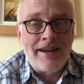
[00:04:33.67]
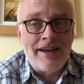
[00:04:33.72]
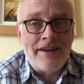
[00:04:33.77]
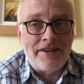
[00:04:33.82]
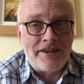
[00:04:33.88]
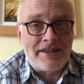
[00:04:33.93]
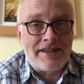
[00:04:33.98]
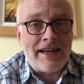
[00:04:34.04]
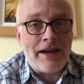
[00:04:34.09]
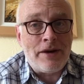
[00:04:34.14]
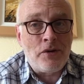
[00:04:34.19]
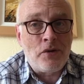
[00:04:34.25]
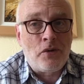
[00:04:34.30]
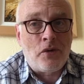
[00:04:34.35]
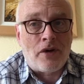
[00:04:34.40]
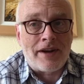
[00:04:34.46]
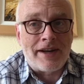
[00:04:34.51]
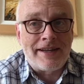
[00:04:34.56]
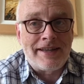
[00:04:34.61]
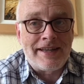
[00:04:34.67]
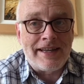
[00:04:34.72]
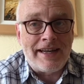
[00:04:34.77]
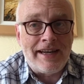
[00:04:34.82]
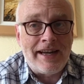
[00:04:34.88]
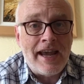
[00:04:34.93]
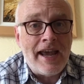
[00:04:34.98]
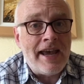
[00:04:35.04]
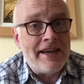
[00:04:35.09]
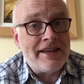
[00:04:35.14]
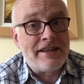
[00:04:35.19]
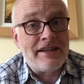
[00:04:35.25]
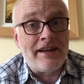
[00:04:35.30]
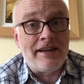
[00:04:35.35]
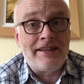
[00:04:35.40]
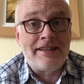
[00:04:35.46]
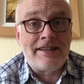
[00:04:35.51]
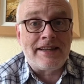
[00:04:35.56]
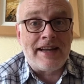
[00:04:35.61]
sound quality, it's
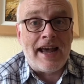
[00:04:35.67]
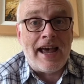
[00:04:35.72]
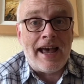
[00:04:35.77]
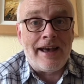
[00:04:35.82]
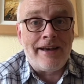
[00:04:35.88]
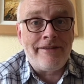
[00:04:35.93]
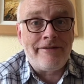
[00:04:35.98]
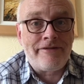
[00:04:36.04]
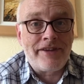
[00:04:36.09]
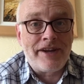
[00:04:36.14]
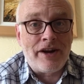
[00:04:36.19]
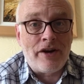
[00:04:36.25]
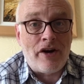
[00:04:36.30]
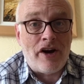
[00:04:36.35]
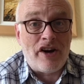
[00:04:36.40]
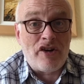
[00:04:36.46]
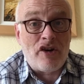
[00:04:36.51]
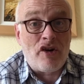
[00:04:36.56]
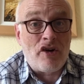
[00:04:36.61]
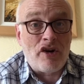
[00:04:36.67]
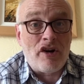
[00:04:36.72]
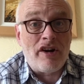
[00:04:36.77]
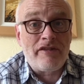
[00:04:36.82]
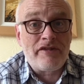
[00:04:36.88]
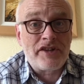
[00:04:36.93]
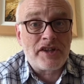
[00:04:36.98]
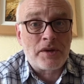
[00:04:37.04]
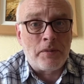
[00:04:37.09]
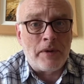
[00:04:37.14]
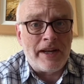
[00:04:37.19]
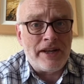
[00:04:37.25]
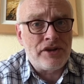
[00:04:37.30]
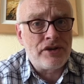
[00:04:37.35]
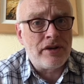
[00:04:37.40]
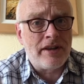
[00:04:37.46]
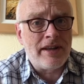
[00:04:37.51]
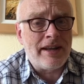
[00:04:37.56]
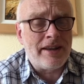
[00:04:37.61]
nice to have an on-off switch,
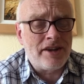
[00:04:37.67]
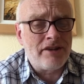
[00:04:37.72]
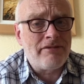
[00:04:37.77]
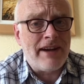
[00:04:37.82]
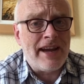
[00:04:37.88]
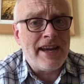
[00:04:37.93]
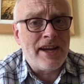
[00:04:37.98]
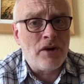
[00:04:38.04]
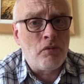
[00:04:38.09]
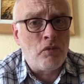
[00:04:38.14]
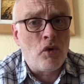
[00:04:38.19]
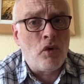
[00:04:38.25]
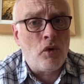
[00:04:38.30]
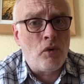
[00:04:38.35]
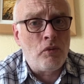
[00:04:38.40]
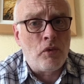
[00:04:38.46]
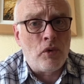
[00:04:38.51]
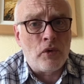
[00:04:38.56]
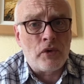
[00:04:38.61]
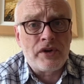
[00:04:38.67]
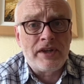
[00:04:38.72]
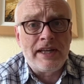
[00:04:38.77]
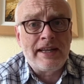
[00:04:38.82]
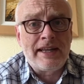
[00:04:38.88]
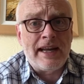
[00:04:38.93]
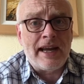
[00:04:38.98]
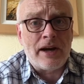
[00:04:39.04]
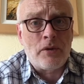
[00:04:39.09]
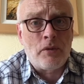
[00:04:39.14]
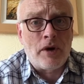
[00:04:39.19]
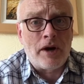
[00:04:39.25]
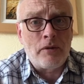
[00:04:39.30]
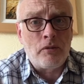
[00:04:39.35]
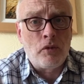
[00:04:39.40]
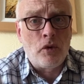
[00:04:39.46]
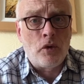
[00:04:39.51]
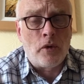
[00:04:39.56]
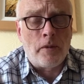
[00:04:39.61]
and the Rega wall wart did get quite
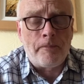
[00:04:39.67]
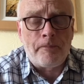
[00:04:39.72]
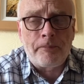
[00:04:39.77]
warm.